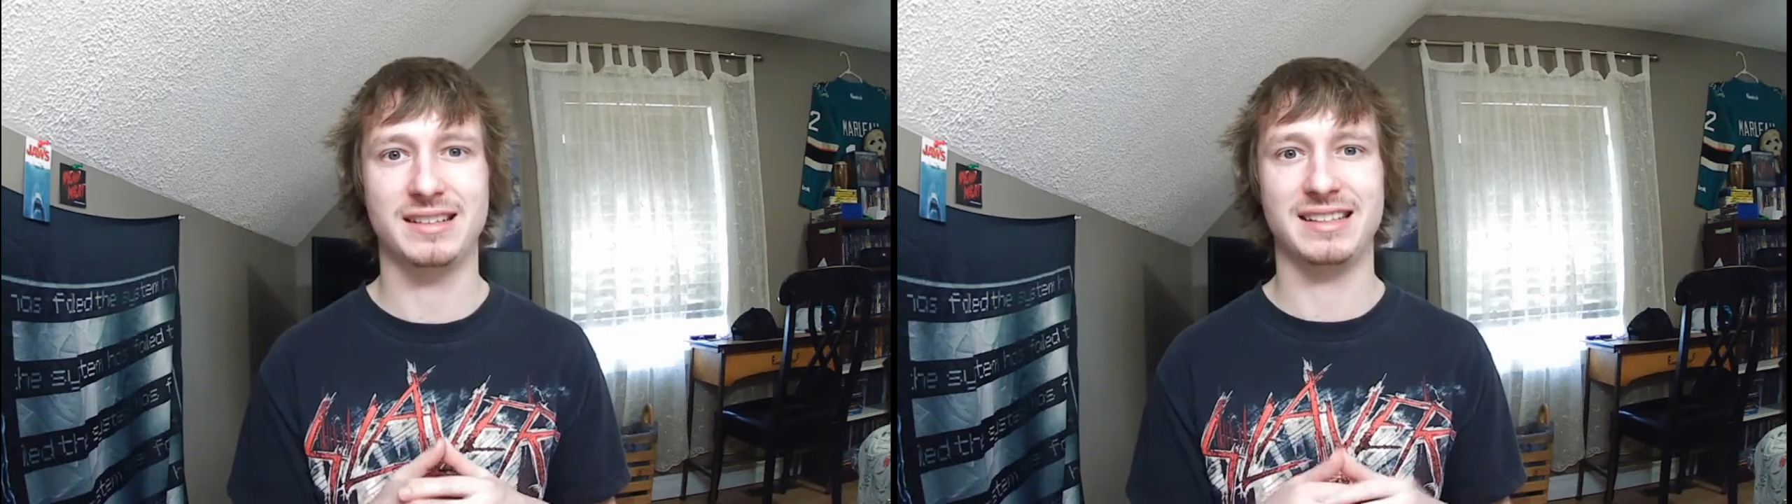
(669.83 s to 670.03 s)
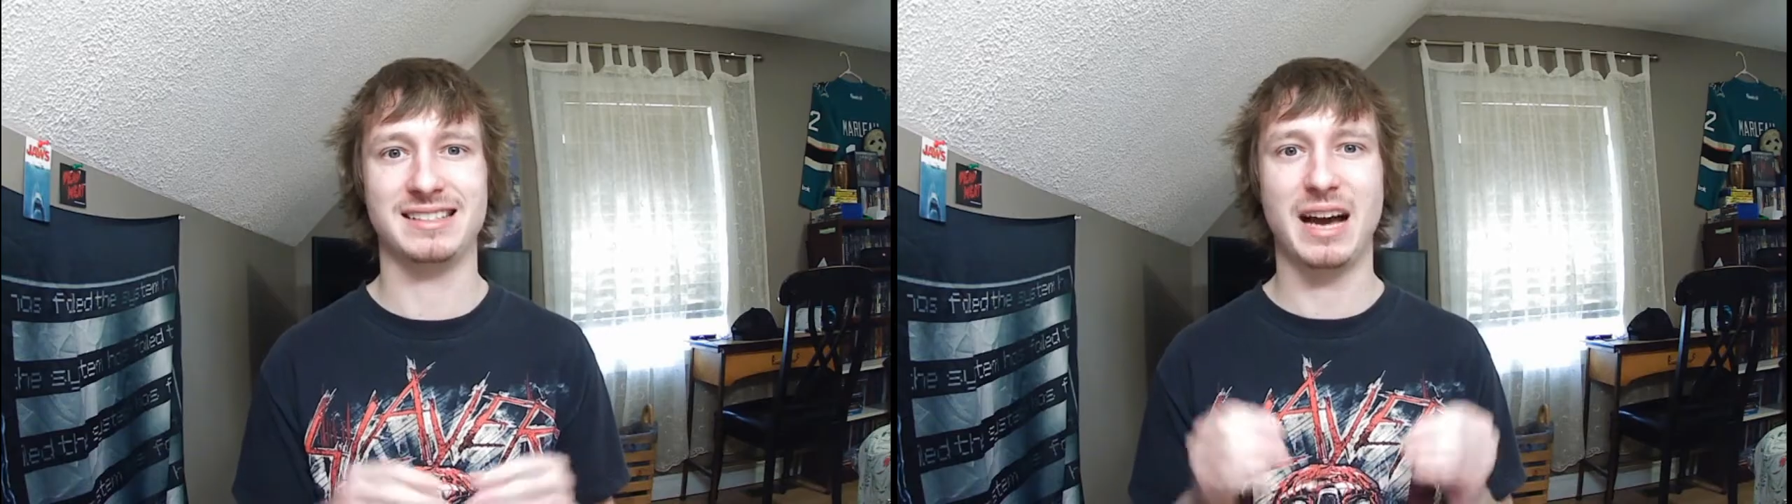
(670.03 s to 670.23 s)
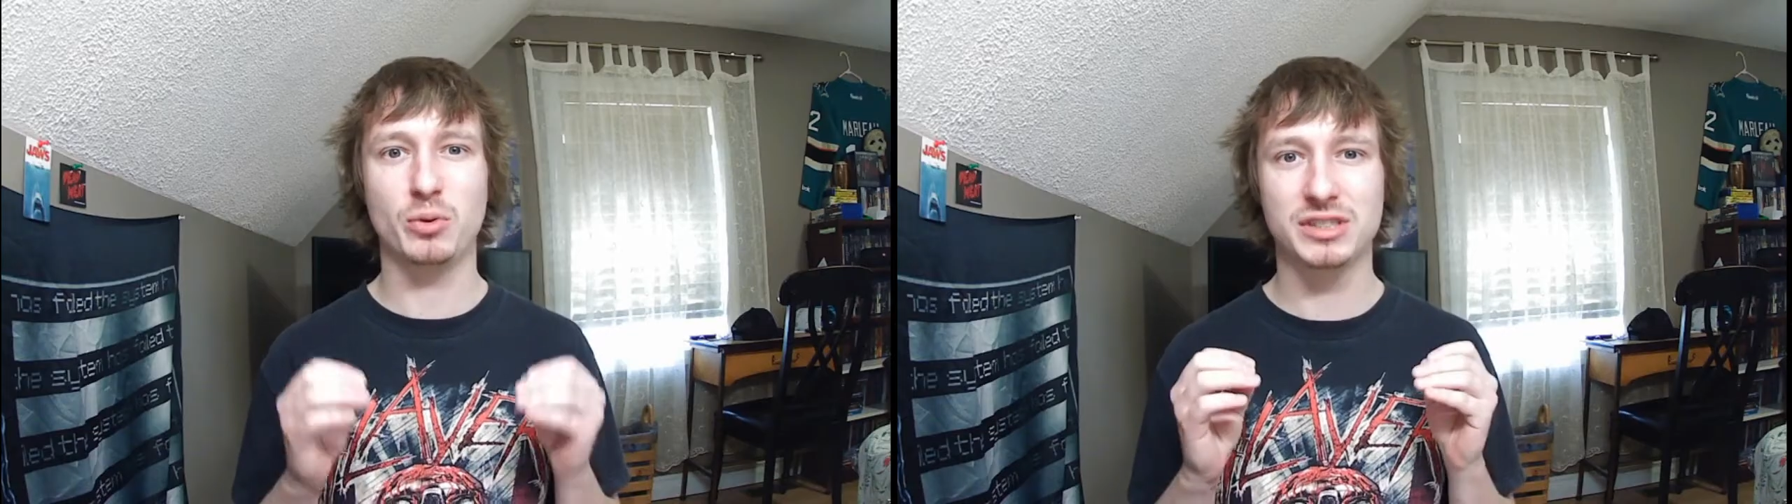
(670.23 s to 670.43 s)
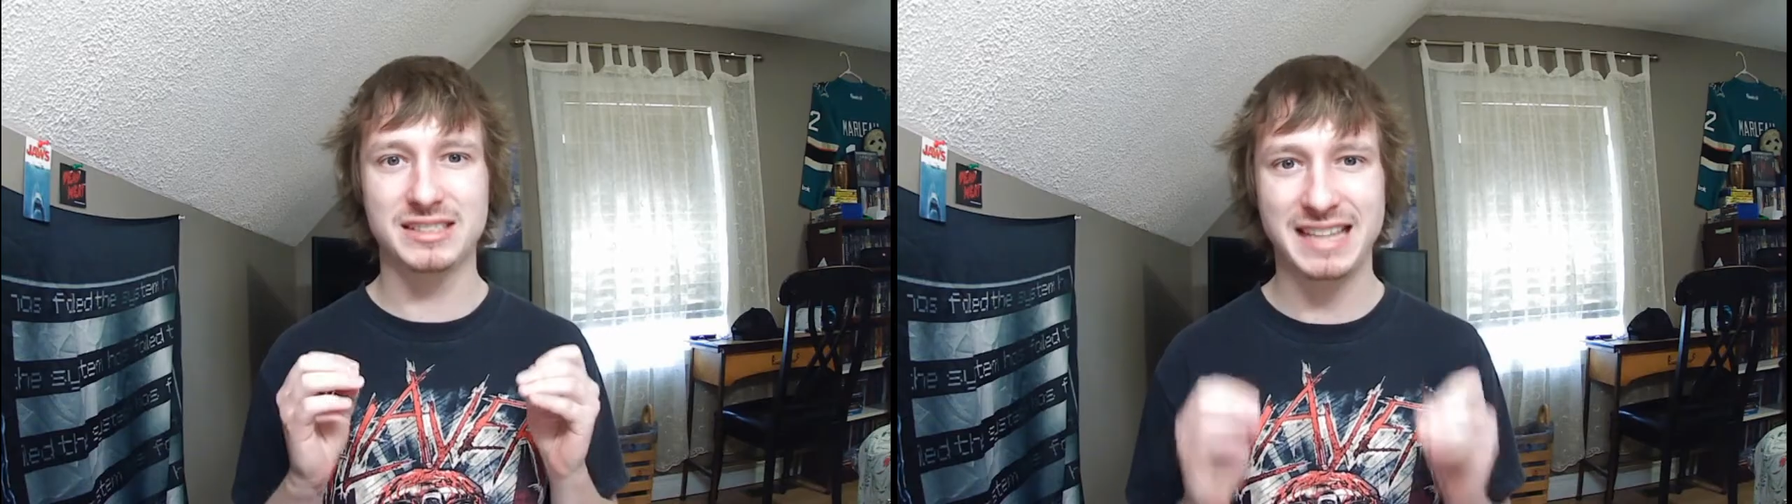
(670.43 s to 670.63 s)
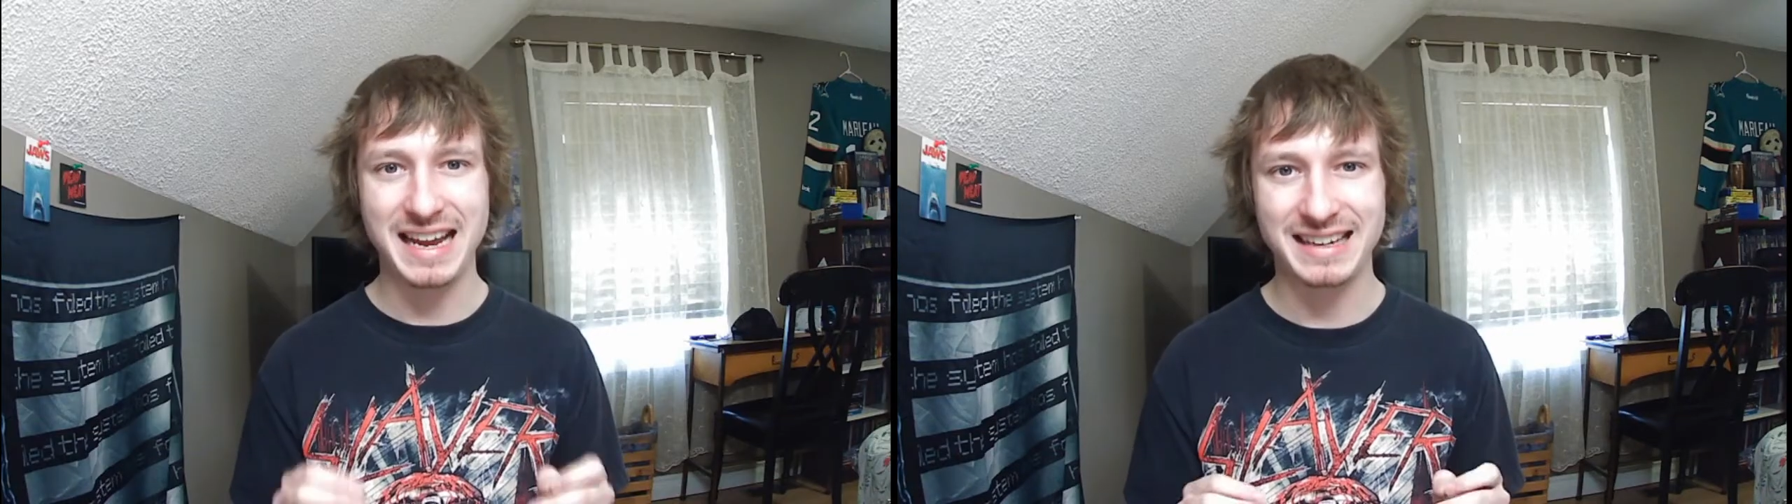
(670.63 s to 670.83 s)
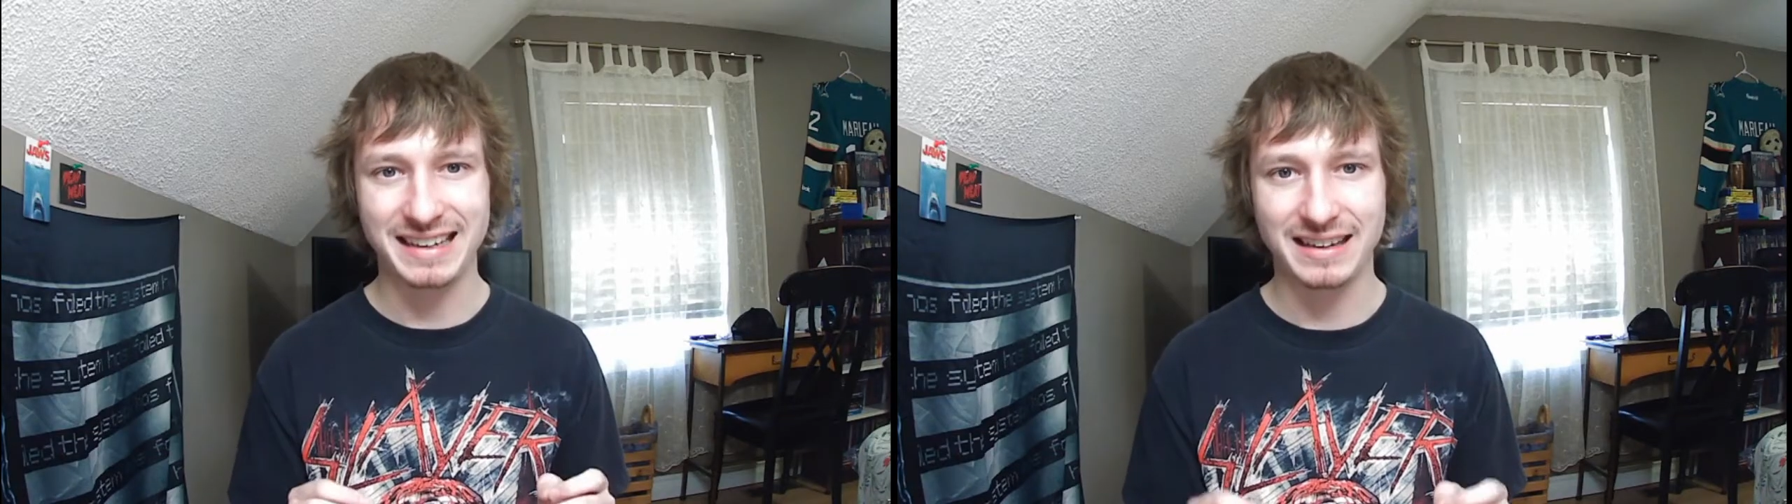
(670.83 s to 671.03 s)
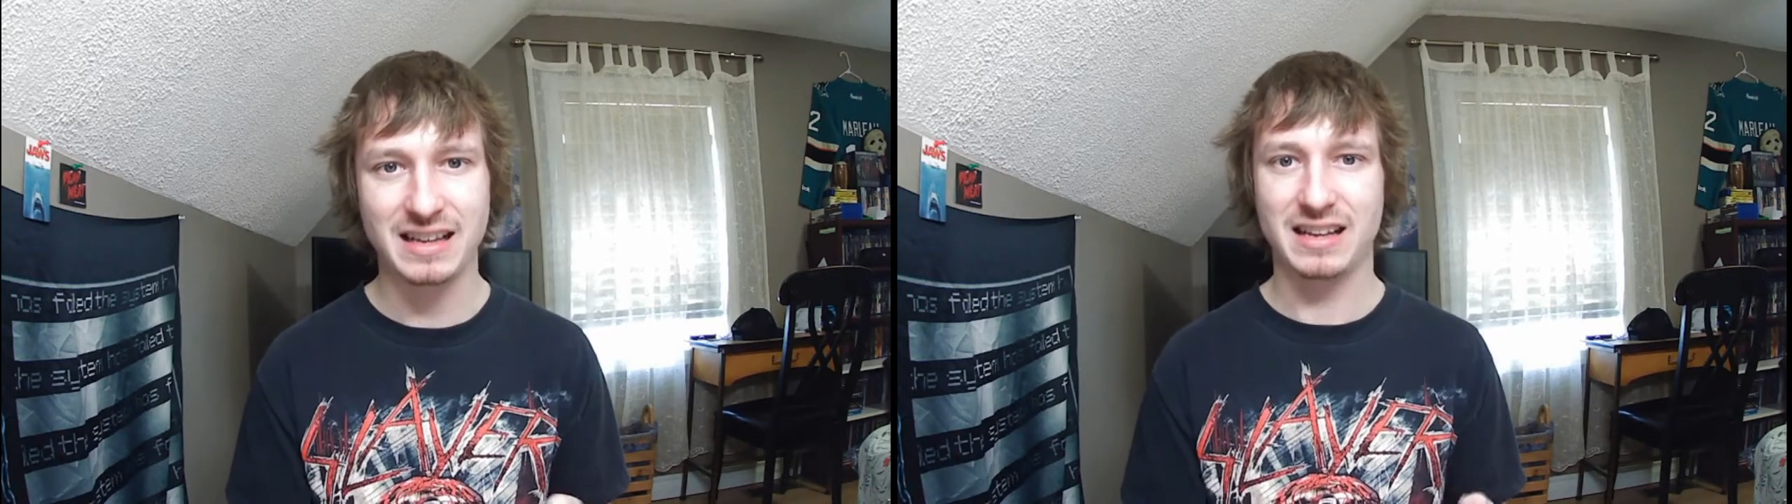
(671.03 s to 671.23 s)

is outstanding.